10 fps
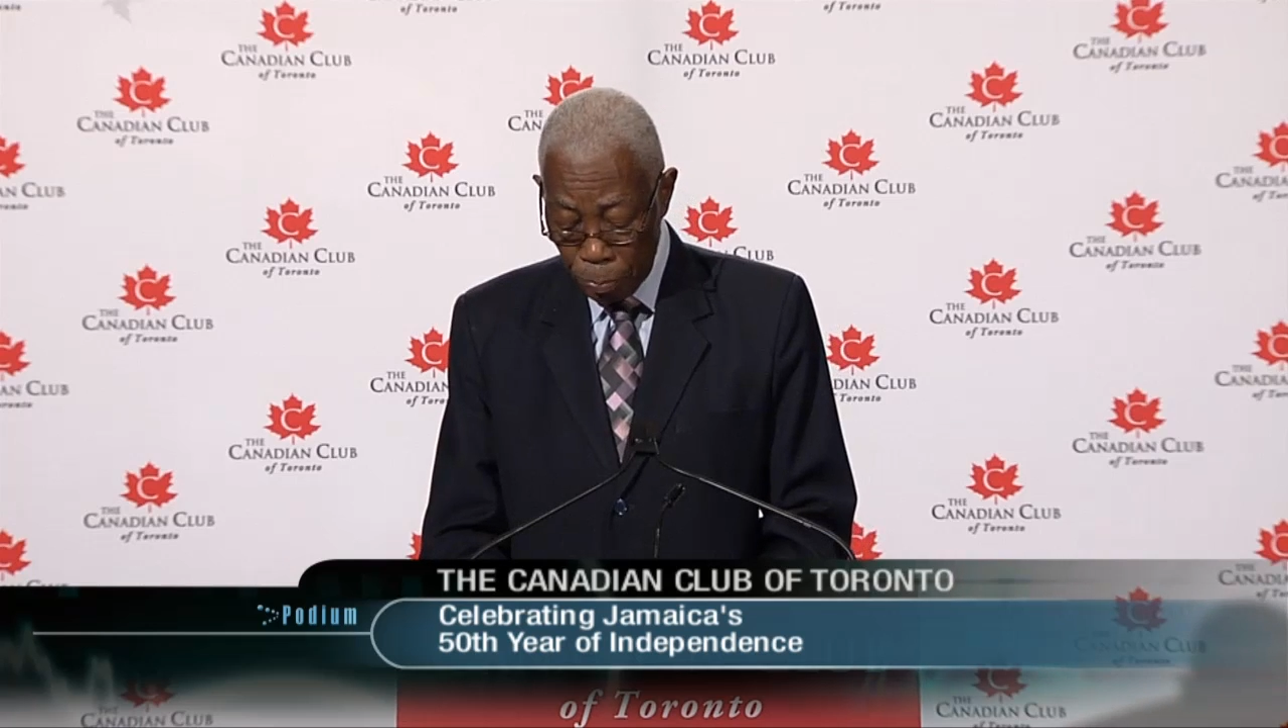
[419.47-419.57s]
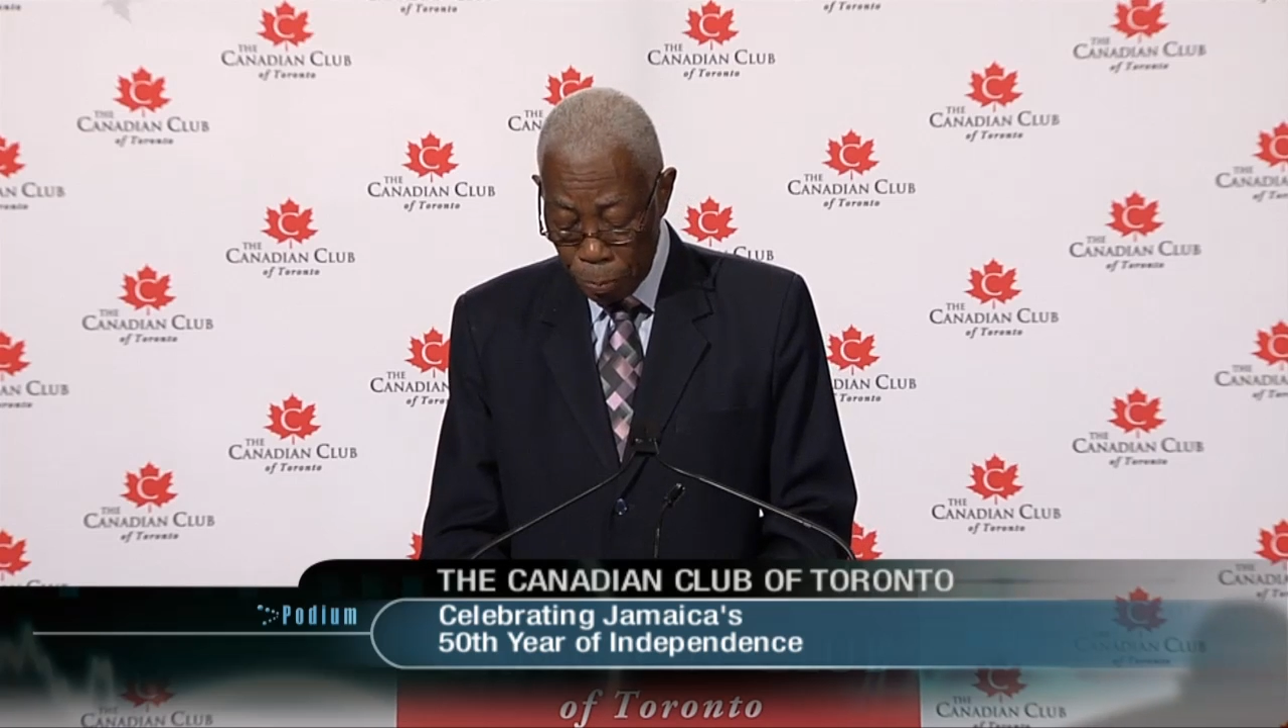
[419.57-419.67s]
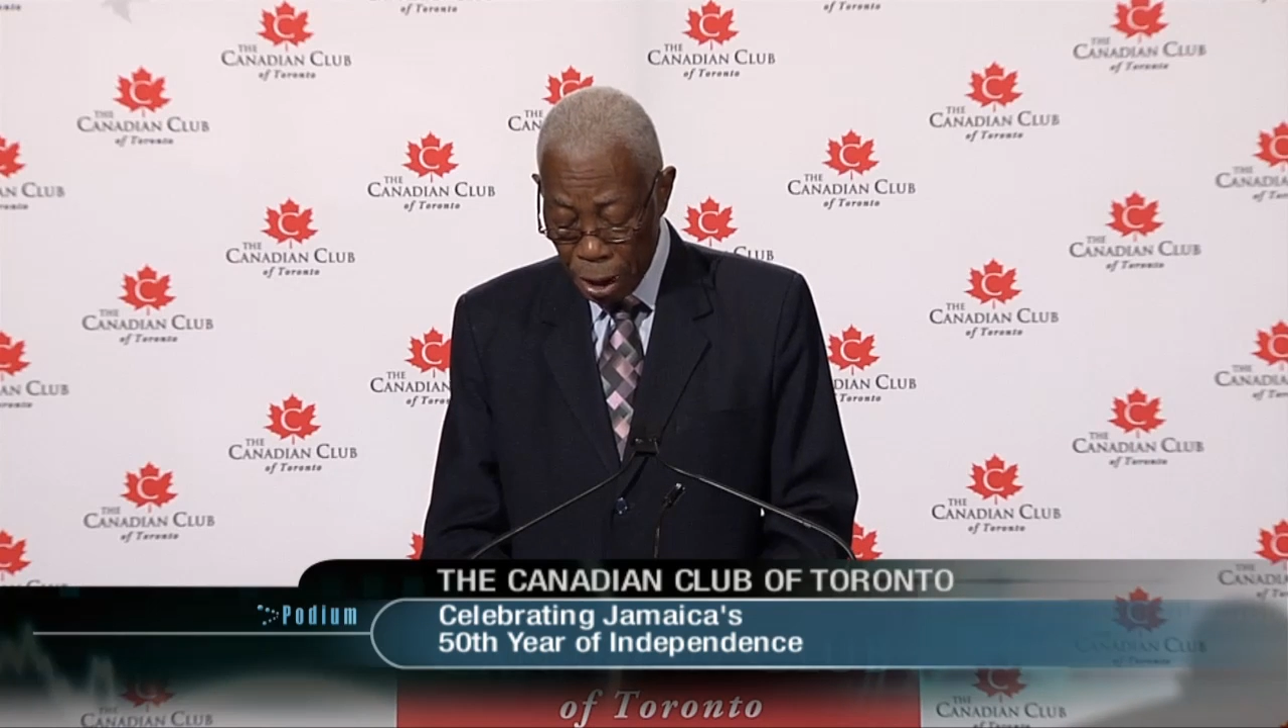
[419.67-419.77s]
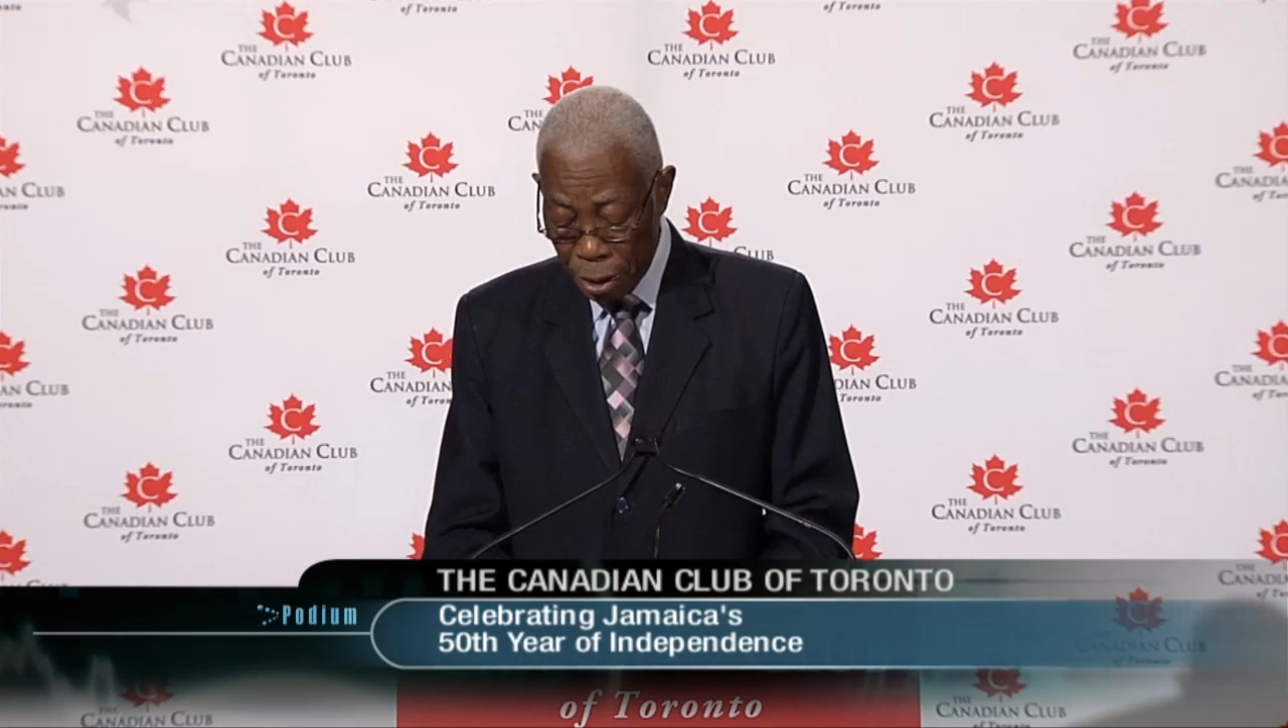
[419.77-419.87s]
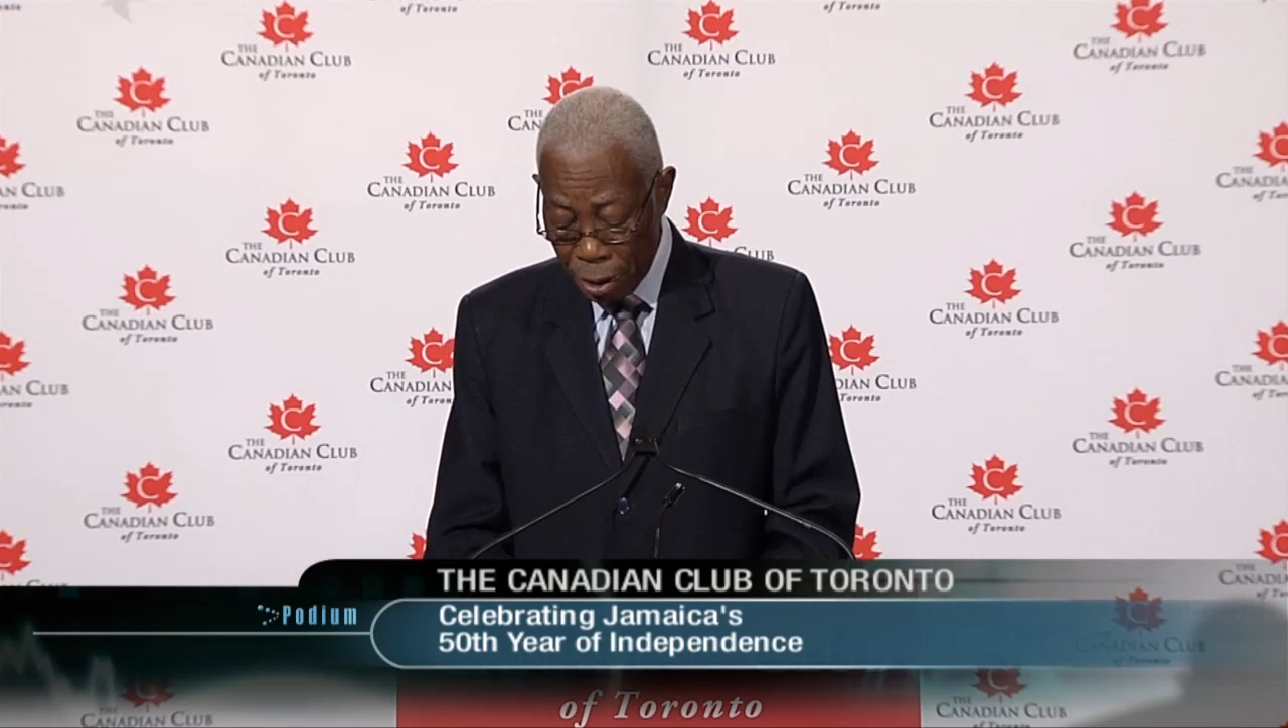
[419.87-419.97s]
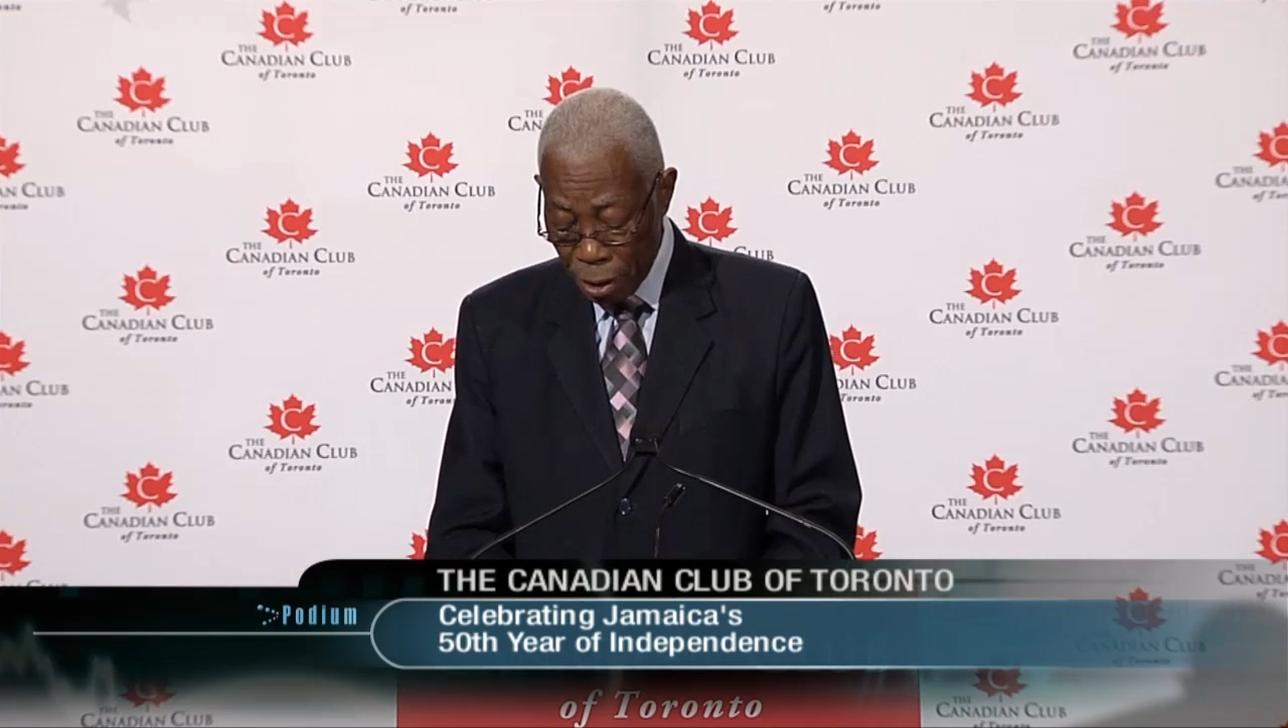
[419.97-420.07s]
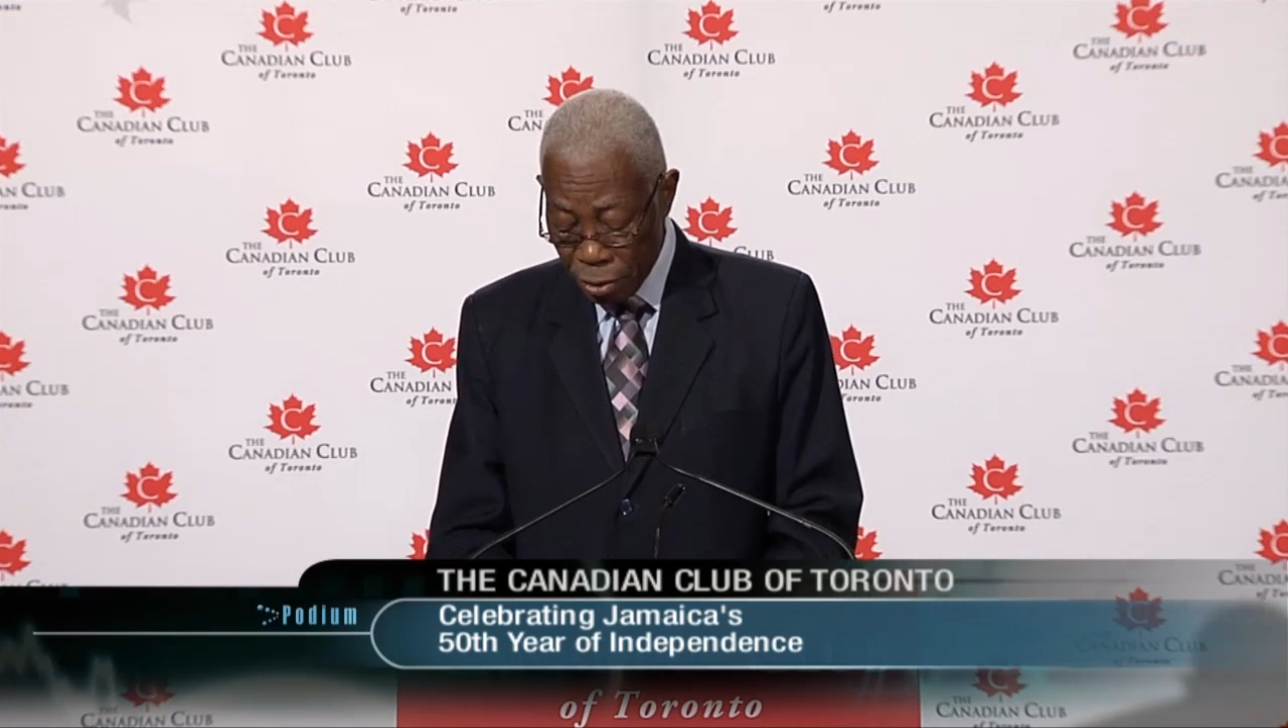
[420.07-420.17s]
building a